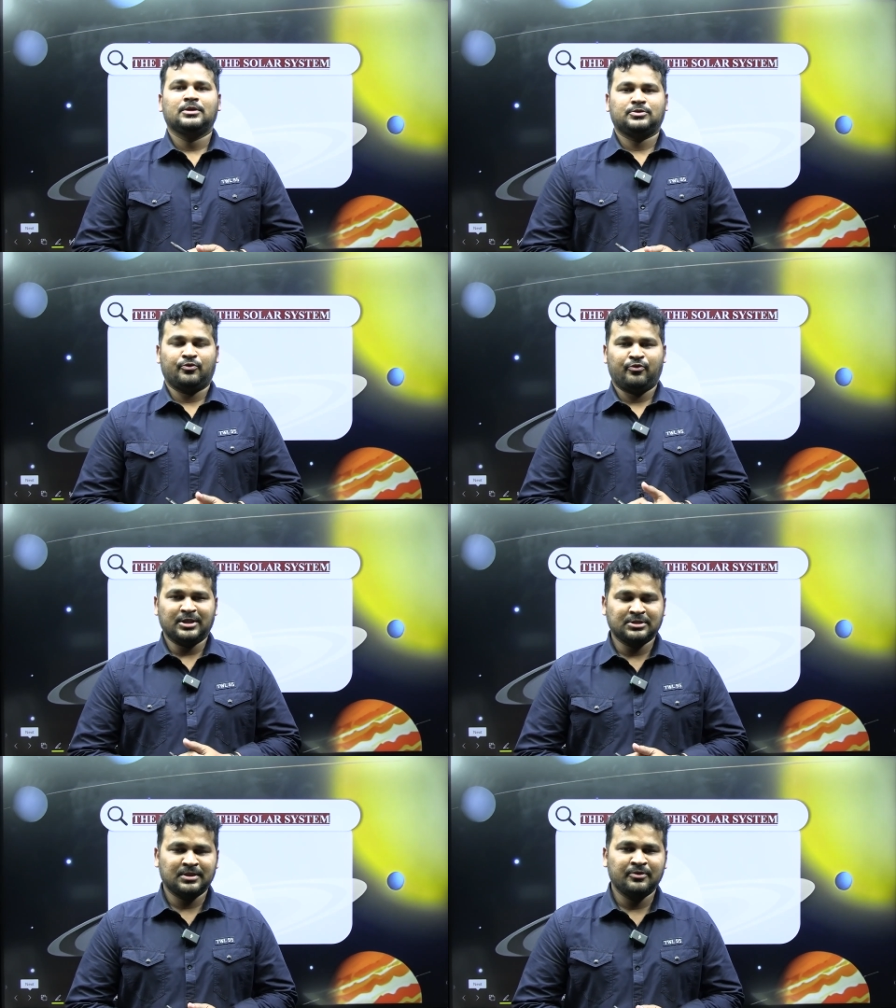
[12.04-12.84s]
So
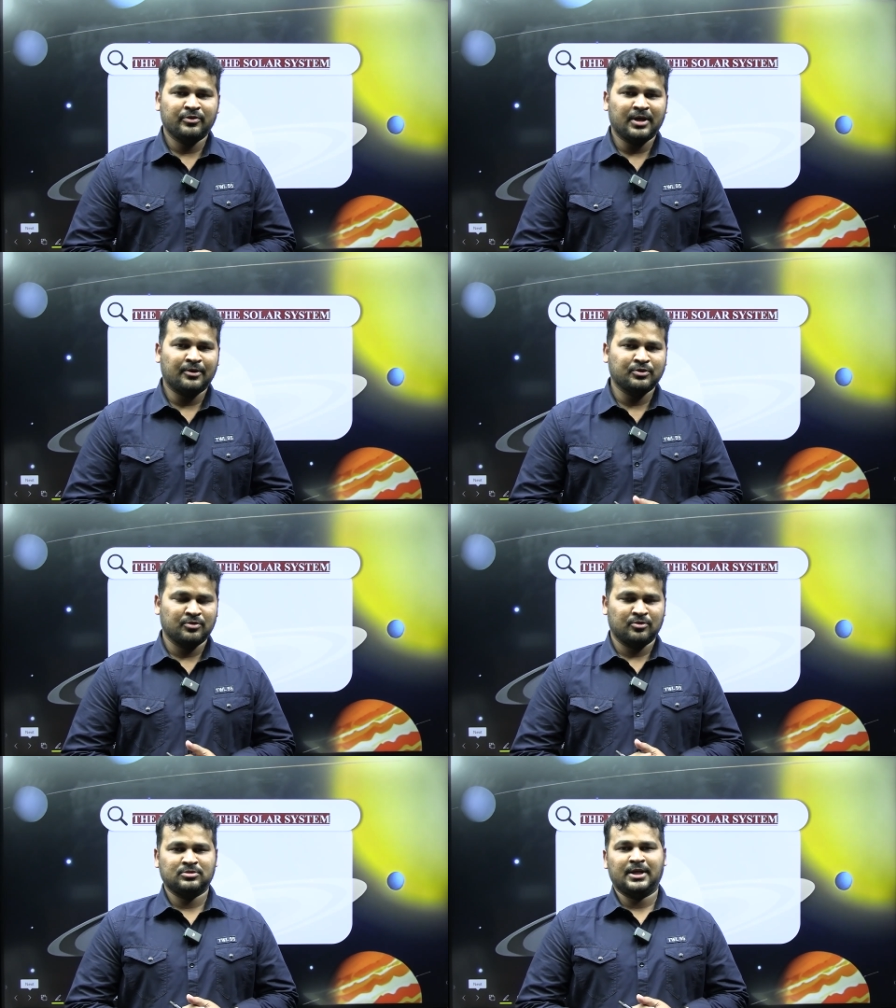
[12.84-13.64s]
first thing we have
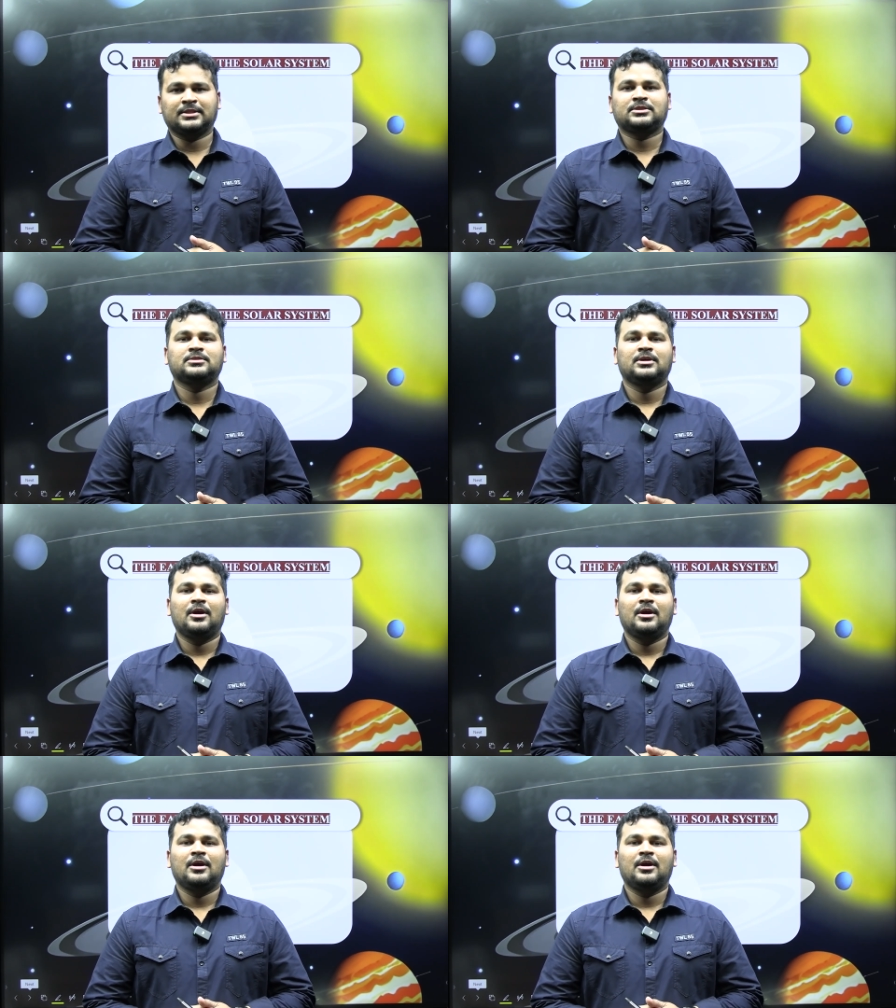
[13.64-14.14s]
to know that